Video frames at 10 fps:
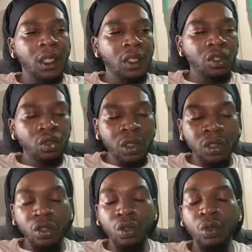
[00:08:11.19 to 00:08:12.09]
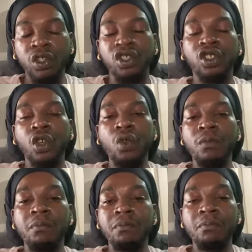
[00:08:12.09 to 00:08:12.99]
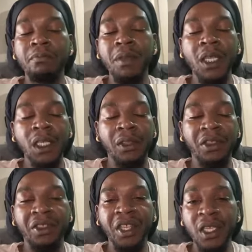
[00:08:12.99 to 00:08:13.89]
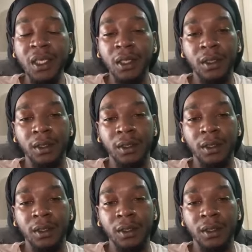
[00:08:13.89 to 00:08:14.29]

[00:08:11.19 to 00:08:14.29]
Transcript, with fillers: You can do so many things.